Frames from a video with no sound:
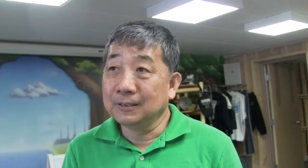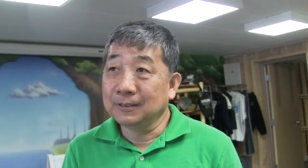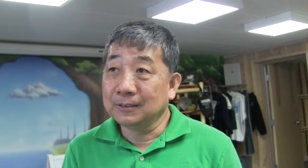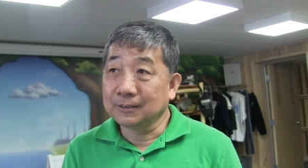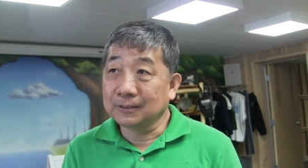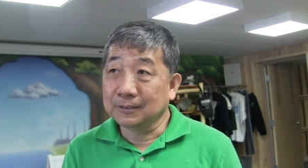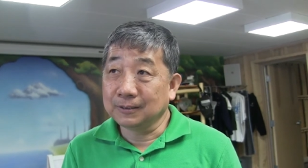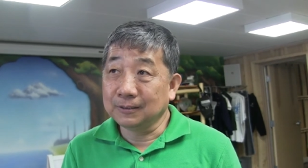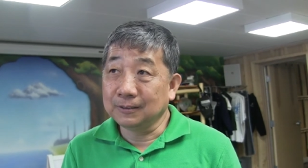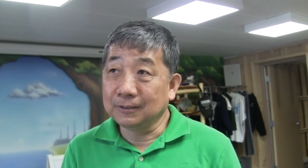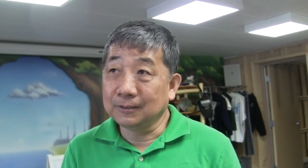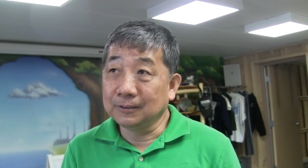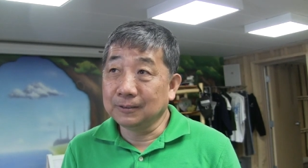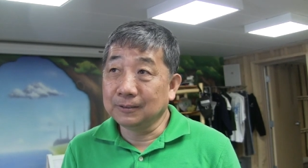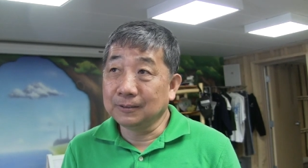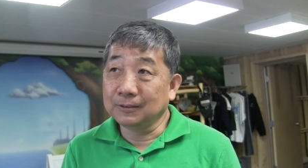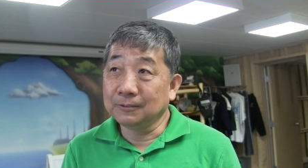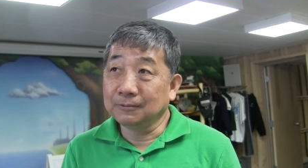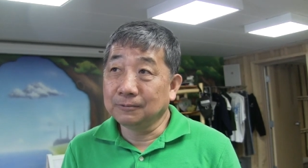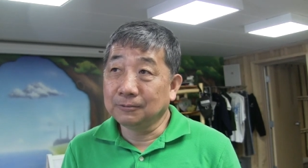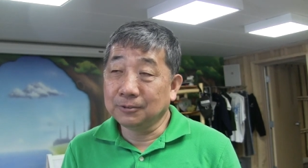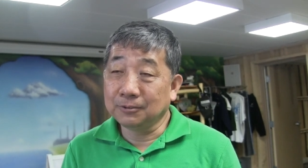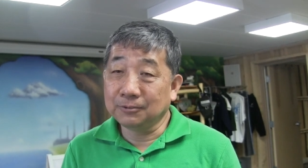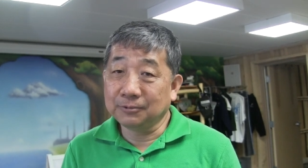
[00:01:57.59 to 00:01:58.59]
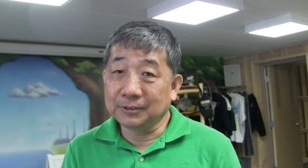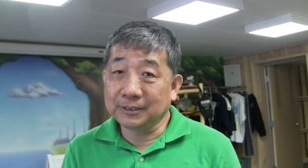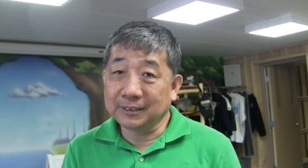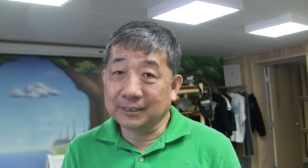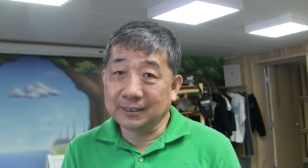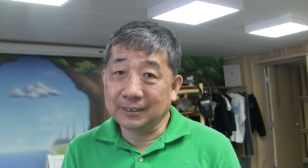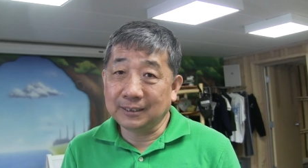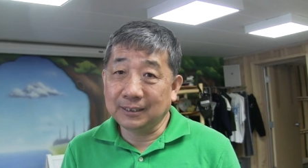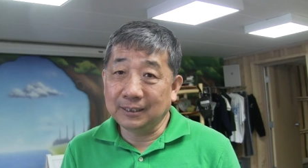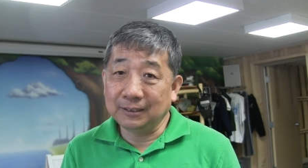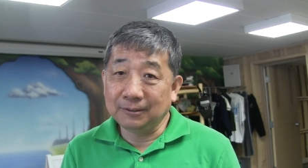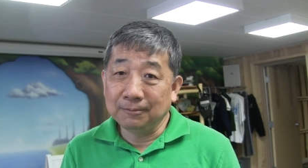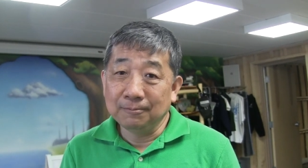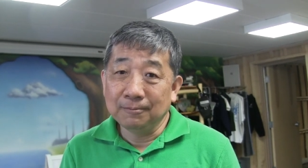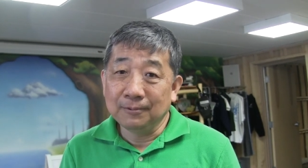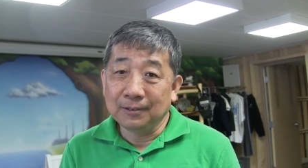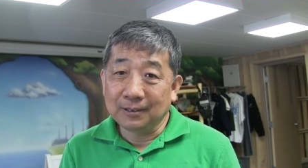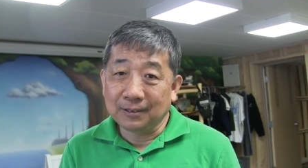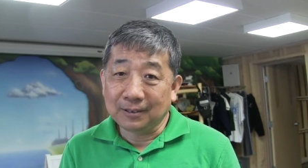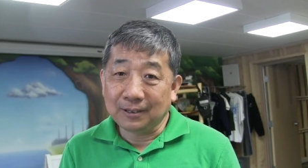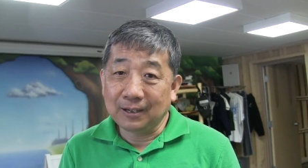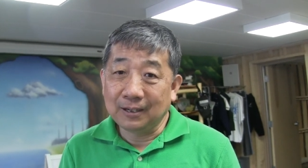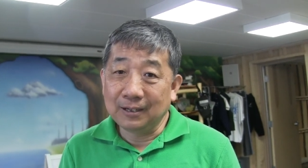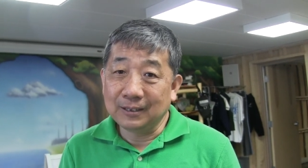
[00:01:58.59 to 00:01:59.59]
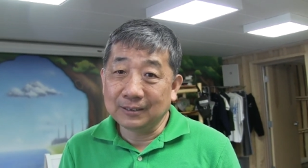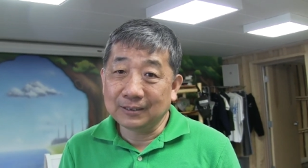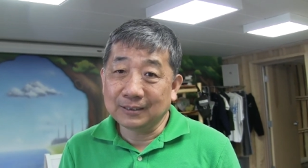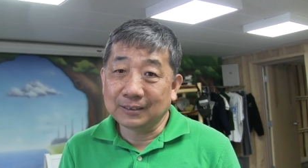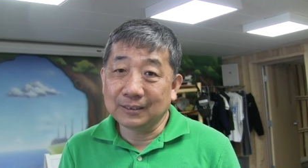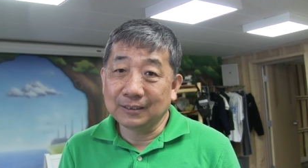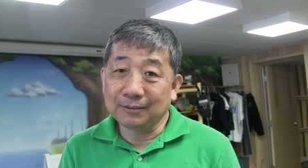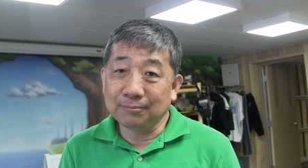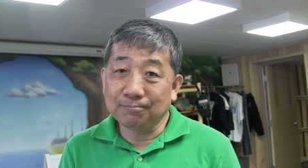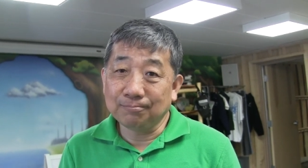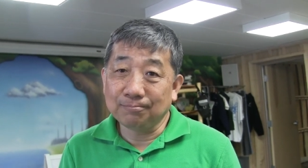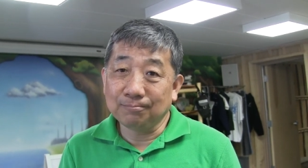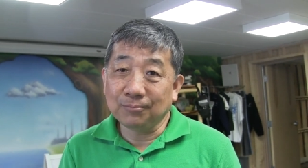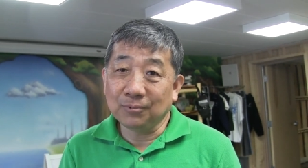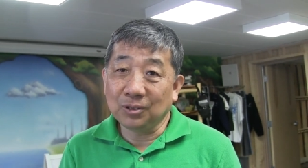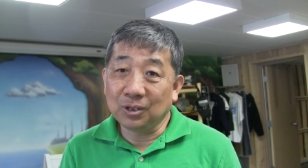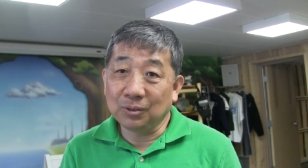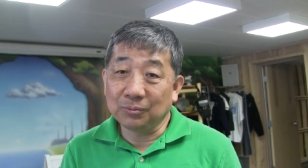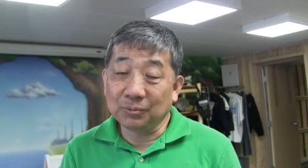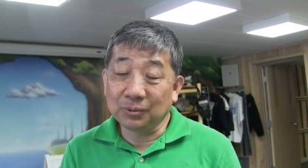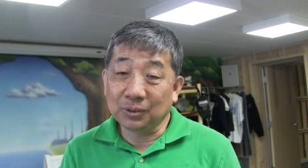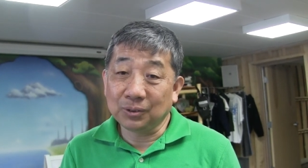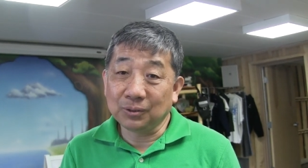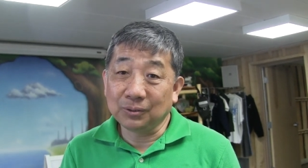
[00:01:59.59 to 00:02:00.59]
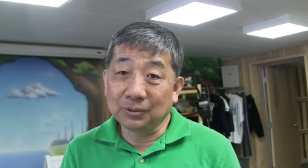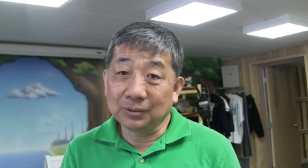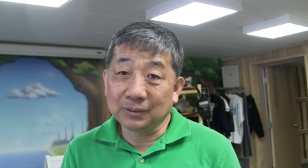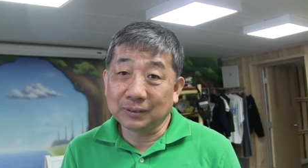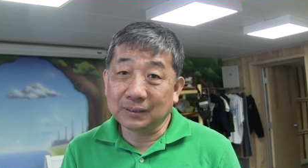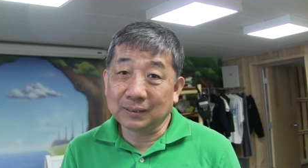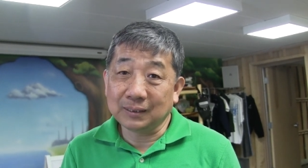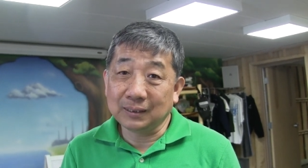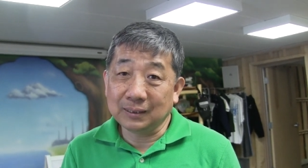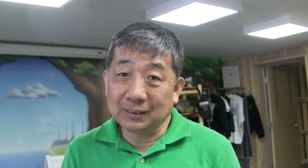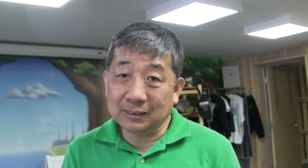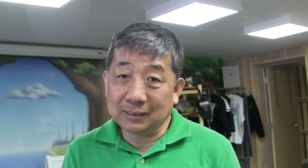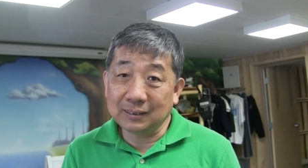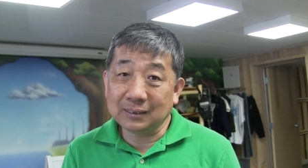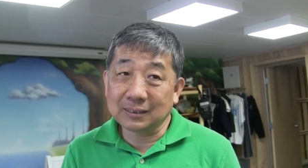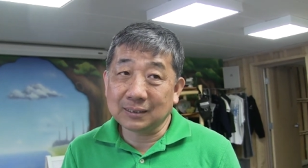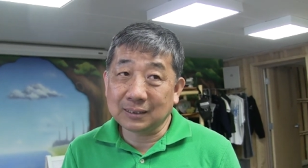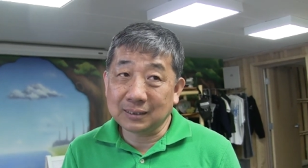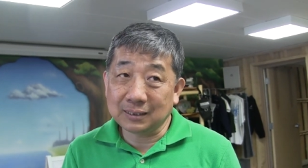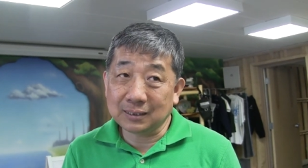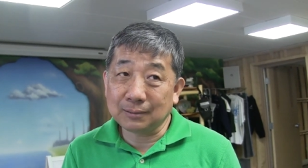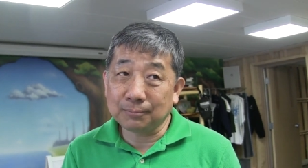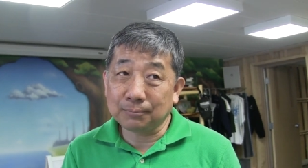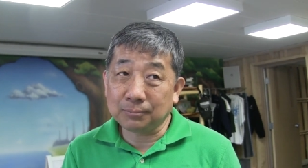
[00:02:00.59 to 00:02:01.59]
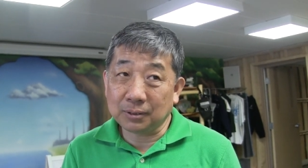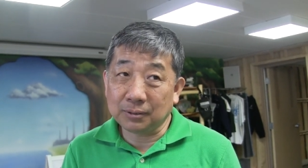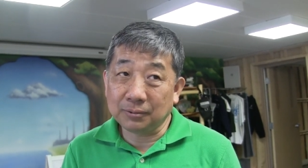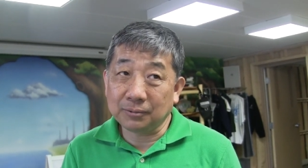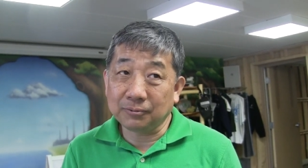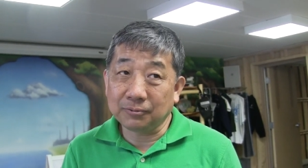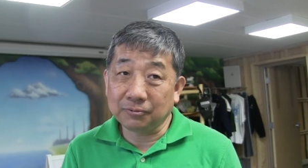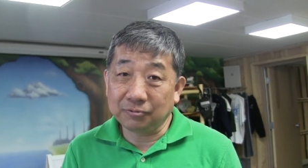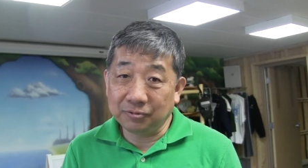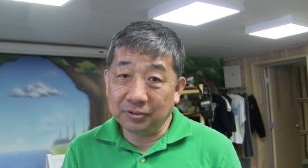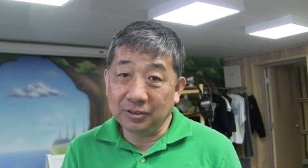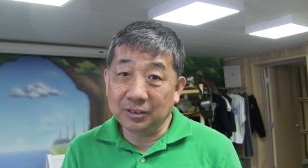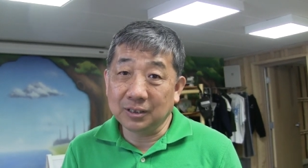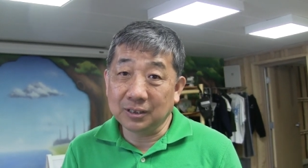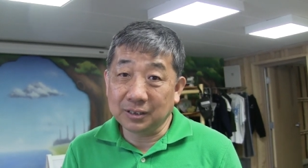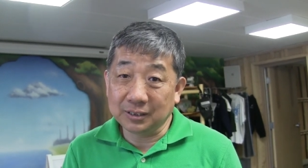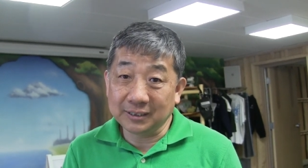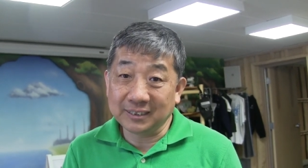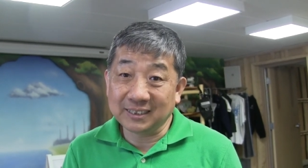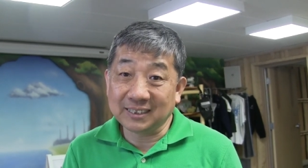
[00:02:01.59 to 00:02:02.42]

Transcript: So we will see. Okay, some of those. This is probably really good